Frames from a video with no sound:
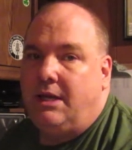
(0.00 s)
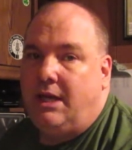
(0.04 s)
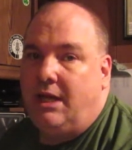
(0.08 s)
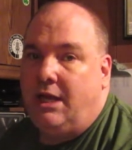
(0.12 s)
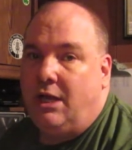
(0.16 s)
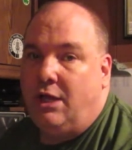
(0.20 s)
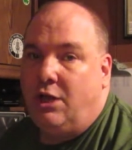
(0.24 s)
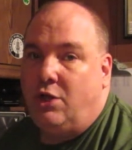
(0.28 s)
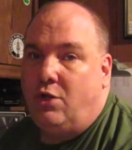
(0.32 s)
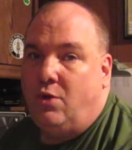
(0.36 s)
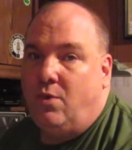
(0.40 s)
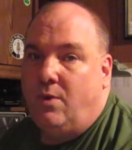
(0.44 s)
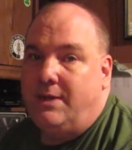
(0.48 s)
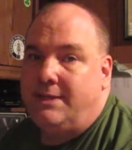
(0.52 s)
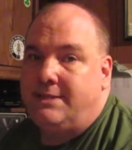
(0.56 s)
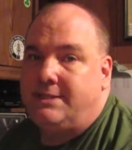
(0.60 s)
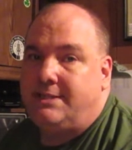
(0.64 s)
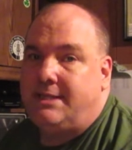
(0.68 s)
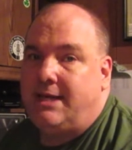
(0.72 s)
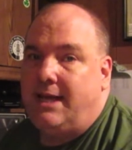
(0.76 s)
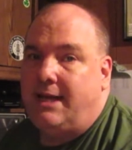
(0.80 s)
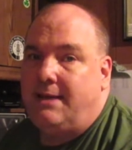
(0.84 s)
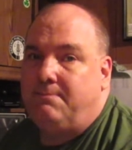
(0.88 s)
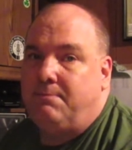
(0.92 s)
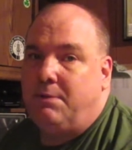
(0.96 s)
Illinois
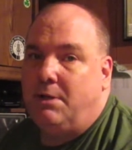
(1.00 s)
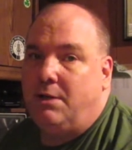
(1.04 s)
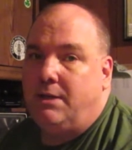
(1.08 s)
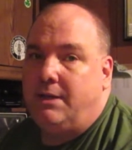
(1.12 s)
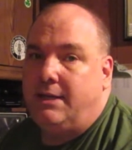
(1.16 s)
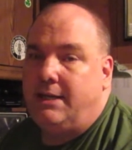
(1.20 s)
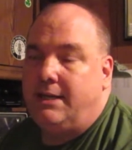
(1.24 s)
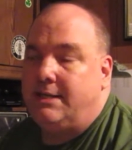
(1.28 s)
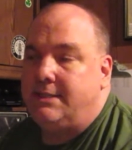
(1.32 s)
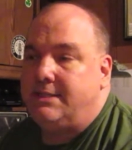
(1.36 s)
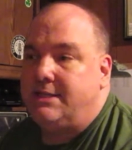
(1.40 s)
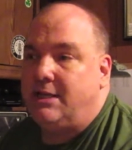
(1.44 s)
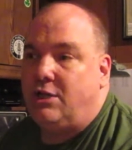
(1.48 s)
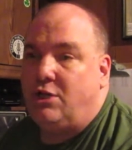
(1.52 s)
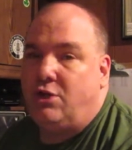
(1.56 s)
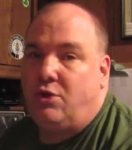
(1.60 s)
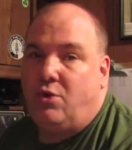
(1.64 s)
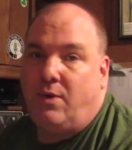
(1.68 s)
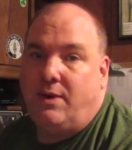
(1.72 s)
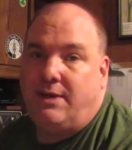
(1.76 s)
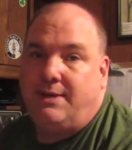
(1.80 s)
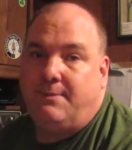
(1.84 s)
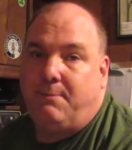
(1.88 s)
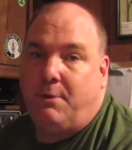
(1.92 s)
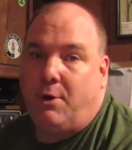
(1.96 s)
State Police,
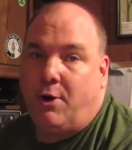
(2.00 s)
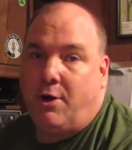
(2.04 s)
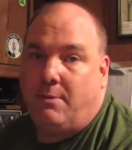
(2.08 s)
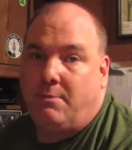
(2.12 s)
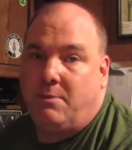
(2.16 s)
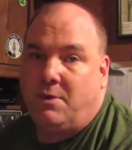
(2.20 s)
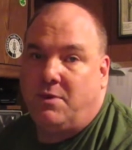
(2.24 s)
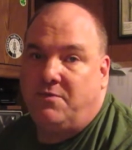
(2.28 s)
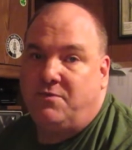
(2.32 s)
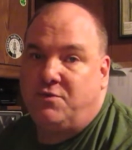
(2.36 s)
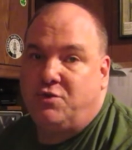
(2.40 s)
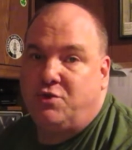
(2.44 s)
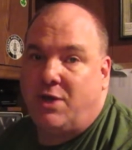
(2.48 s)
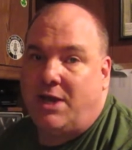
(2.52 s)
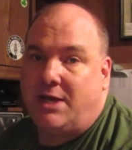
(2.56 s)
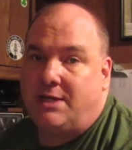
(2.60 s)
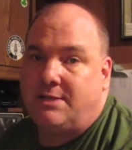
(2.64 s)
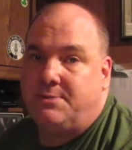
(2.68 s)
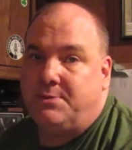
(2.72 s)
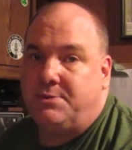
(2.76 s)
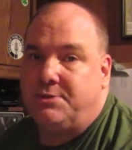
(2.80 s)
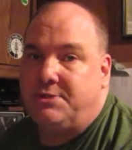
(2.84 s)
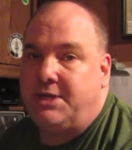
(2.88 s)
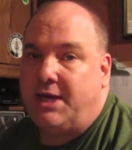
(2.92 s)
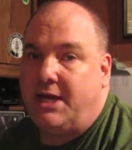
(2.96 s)
Illinois Department of
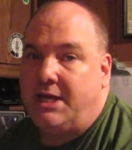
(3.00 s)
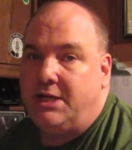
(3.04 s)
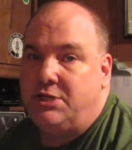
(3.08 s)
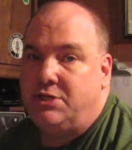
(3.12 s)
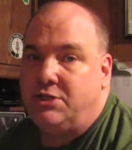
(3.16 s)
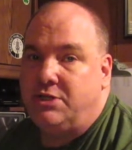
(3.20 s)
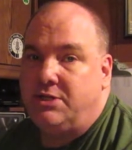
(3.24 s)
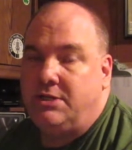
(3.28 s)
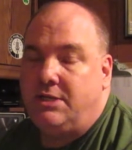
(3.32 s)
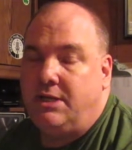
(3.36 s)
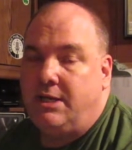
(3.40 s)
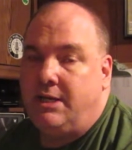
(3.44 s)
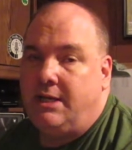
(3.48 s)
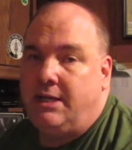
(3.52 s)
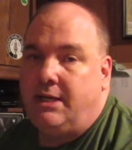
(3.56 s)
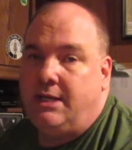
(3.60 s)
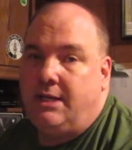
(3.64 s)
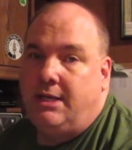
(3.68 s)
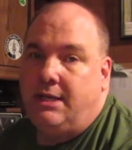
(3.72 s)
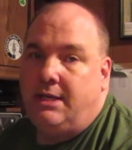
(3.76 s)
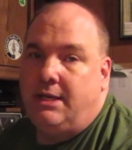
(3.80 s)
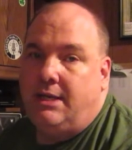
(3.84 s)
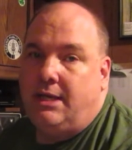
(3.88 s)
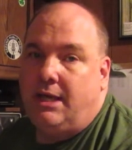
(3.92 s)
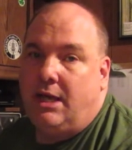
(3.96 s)
Transportation,
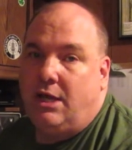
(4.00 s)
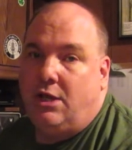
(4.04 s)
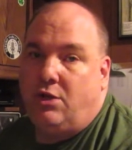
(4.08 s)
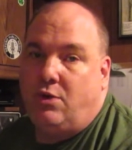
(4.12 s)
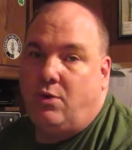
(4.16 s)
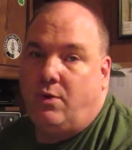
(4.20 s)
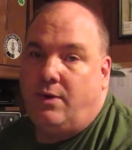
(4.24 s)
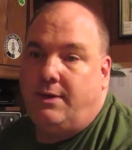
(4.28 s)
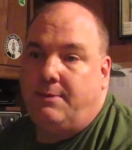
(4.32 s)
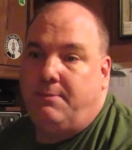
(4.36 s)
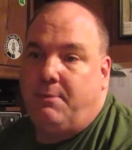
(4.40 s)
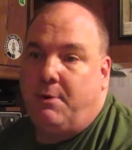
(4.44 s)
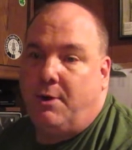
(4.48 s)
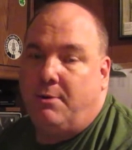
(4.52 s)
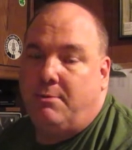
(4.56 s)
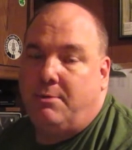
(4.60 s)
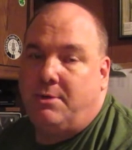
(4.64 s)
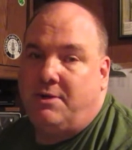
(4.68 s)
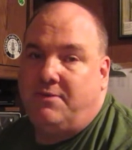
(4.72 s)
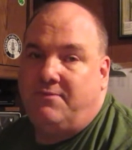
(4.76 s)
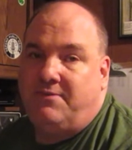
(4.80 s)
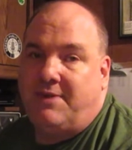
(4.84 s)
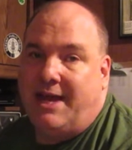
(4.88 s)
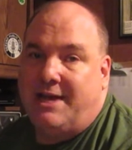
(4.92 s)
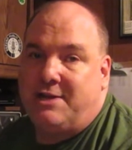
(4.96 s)
Illinois
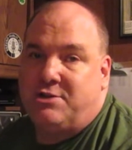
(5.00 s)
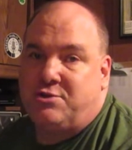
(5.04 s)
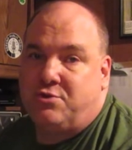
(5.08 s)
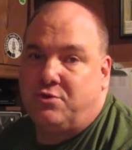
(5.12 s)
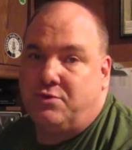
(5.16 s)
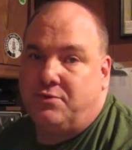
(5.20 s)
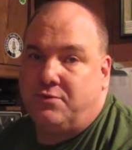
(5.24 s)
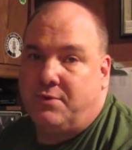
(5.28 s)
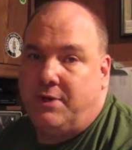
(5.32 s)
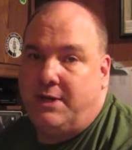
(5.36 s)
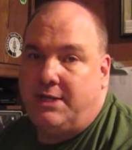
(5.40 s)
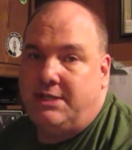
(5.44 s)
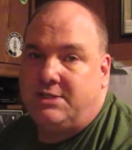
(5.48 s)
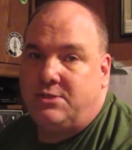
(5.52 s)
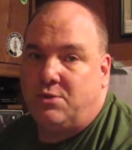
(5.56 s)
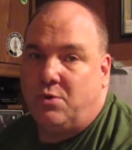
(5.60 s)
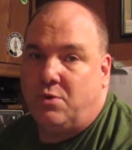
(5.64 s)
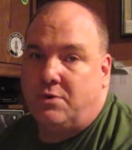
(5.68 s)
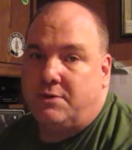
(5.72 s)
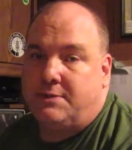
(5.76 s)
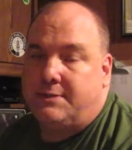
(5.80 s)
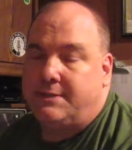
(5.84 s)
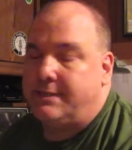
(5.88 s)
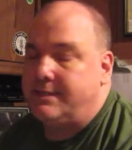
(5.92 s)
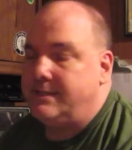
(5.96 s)
Department of Natural
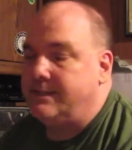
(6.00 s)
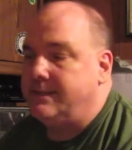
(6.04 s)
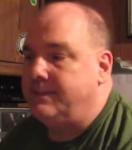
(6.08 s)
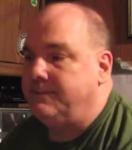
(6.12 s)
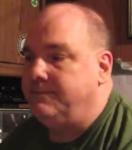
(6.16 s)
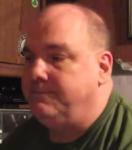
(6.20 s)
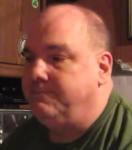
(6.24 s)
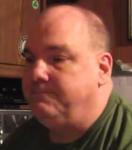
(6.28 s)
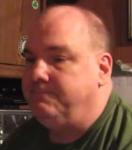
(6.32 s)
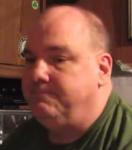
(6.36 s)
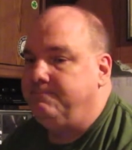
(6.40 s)
Resources,